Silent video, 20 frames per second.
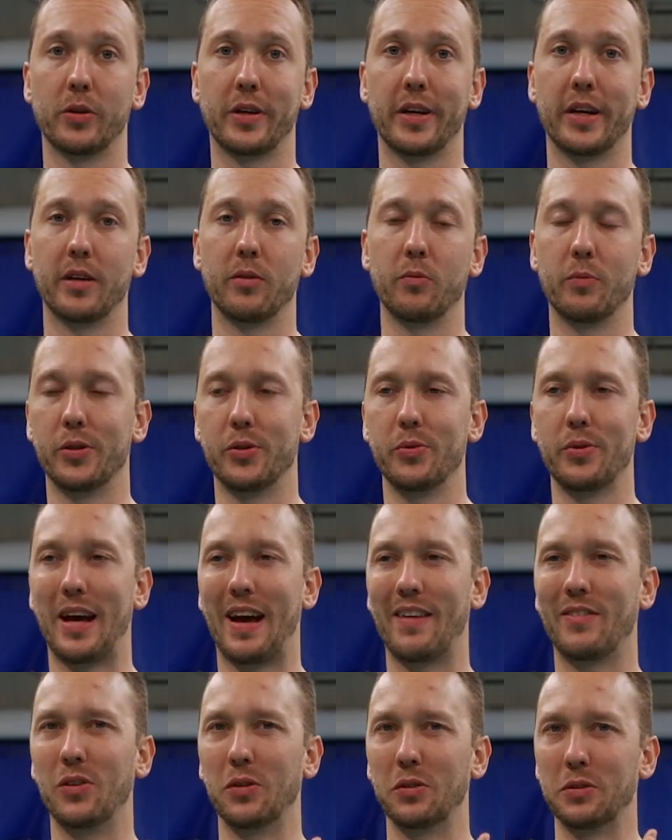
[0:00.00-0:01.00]
Okay, we do
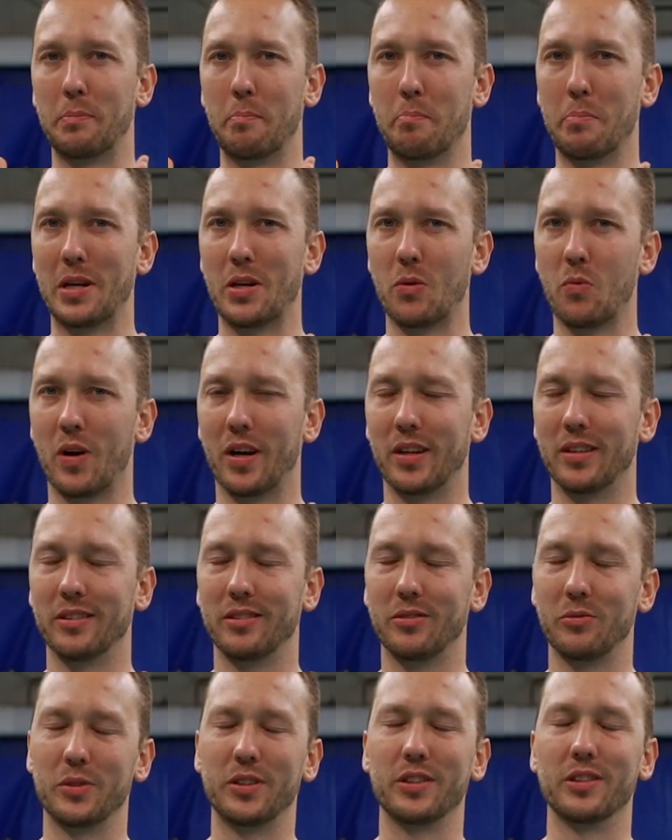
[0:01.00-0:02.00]
have those mini
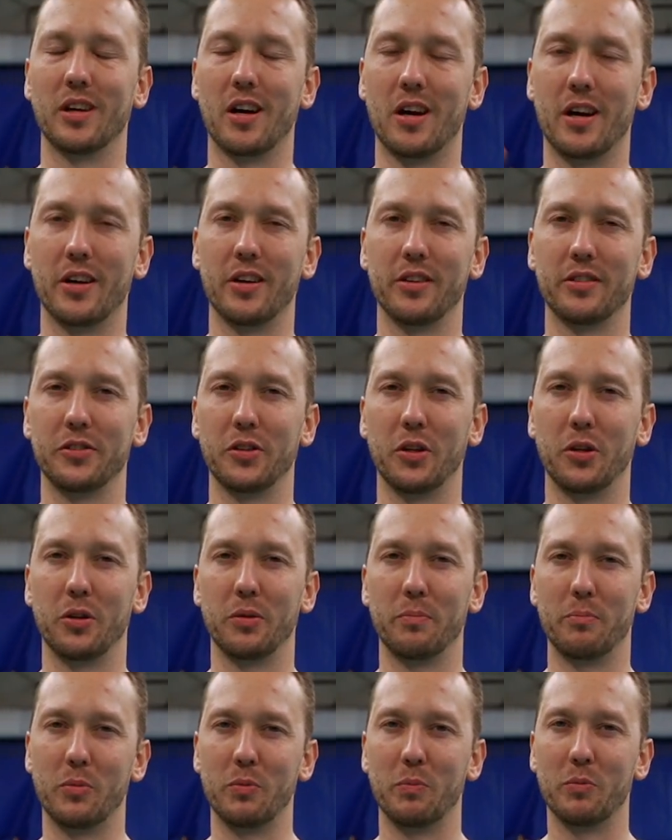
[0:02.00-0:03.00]
ones which are
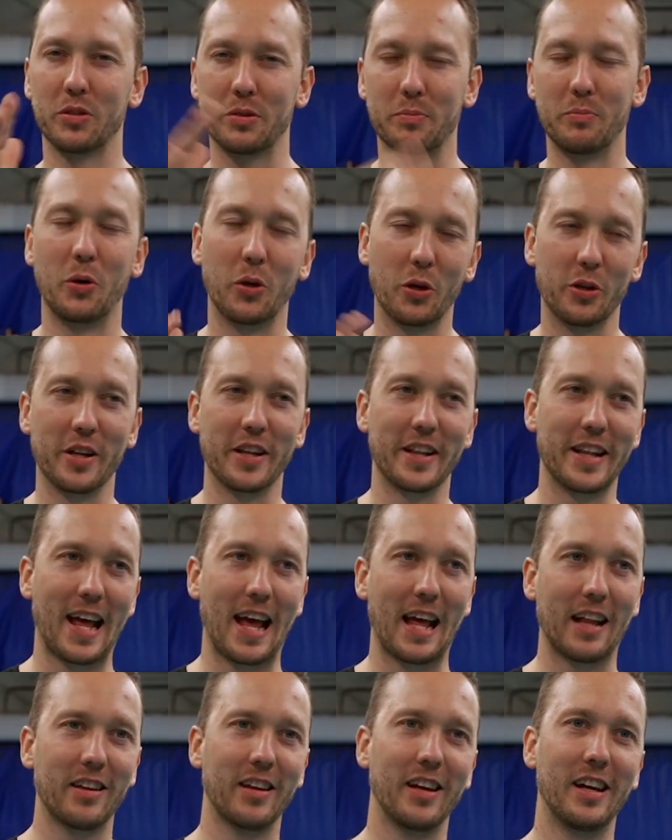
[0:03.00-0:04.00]
smaller than
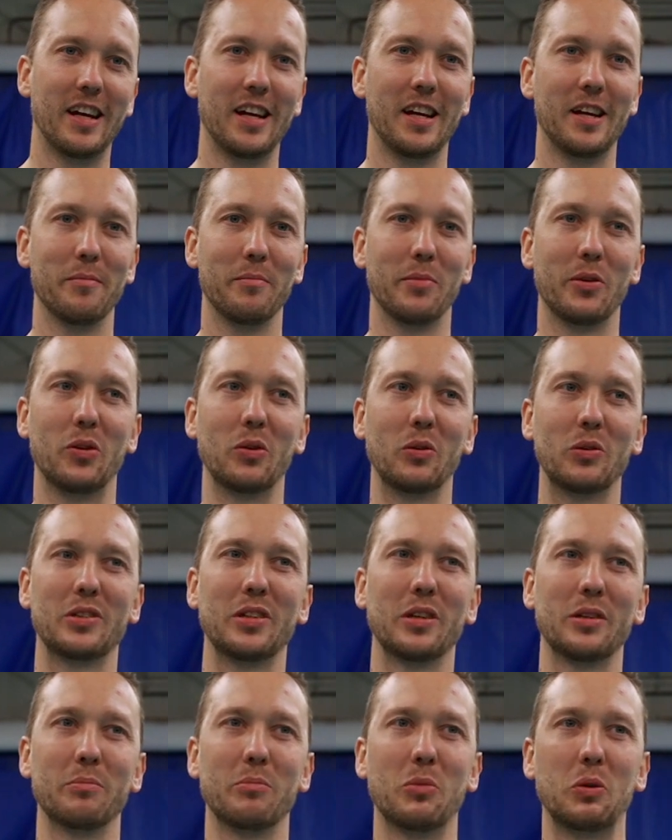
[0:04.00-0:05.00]
that, but those
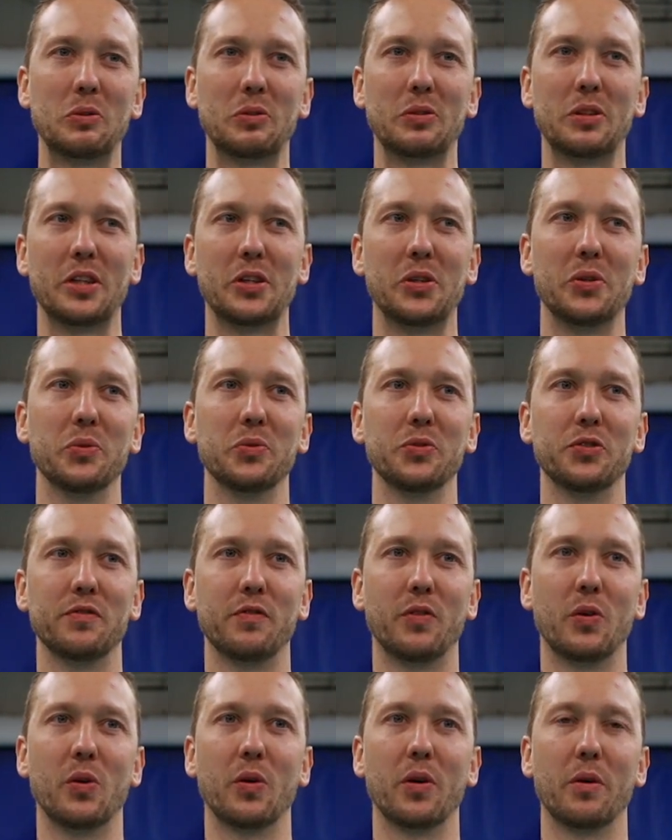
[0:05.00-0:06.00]
are mostly used
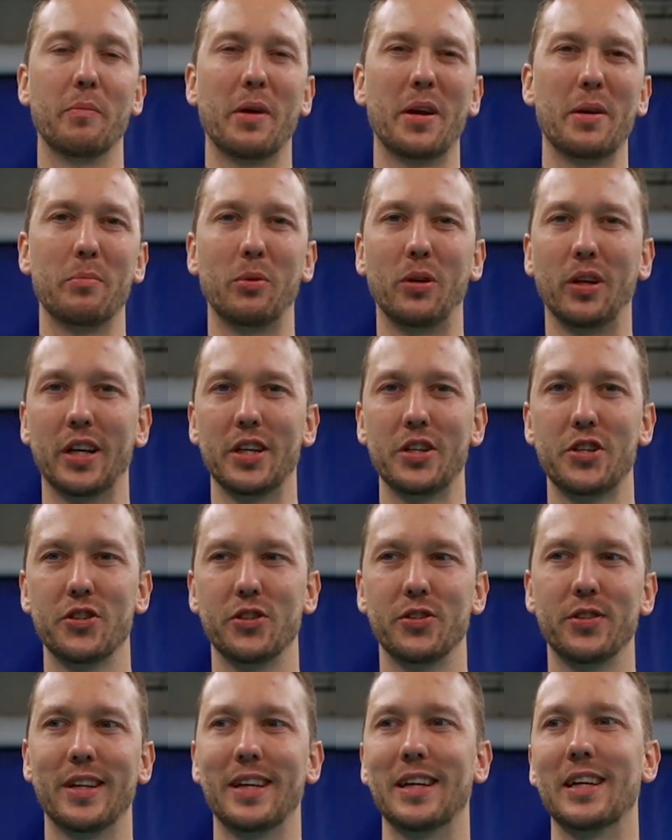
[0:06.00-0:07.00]
for
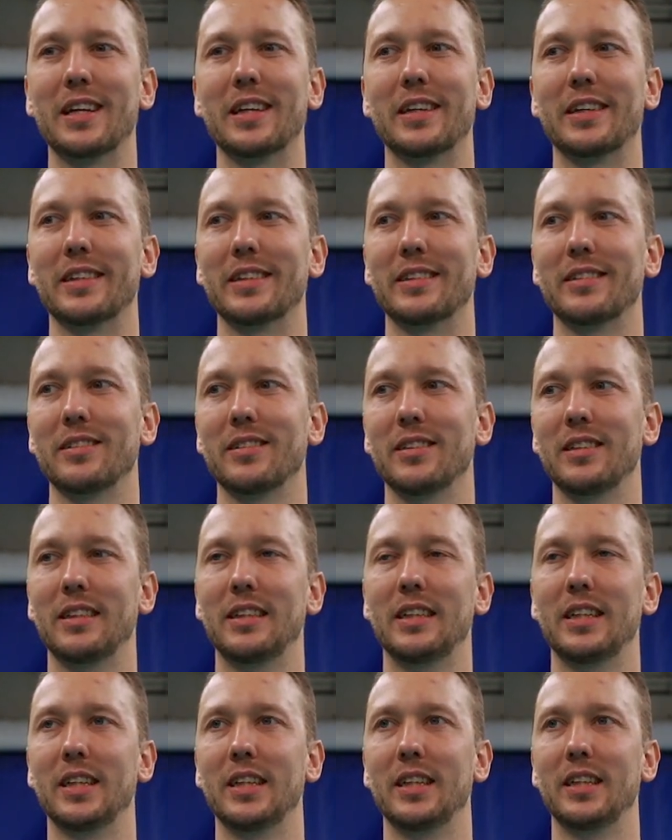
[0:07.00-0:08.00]
manipulation and
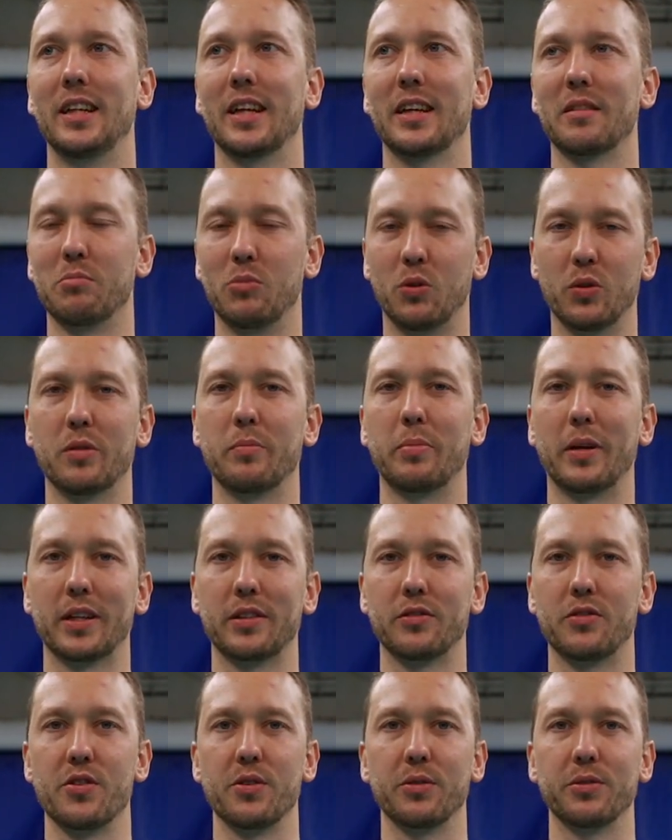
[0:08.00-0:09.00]
like
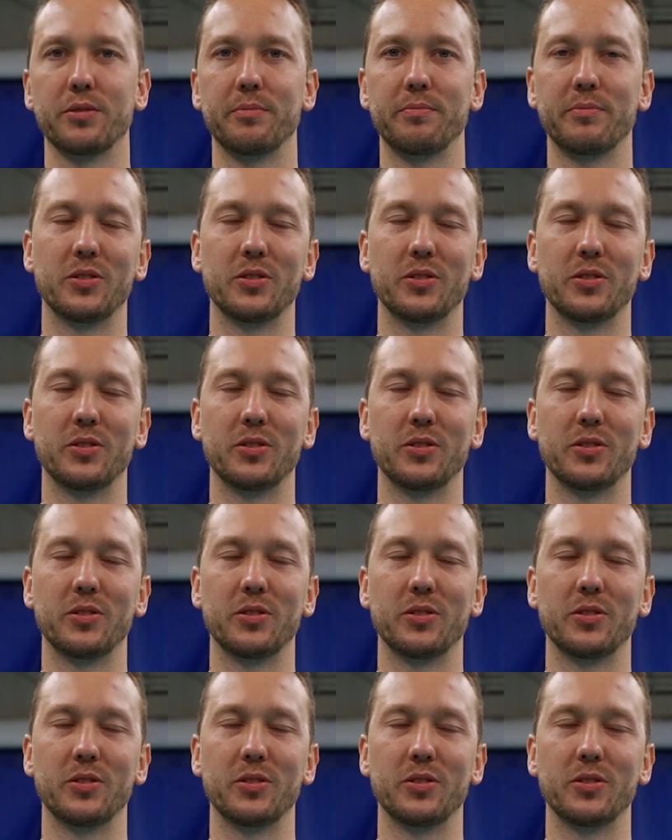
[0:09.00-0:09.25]
multiplex throws.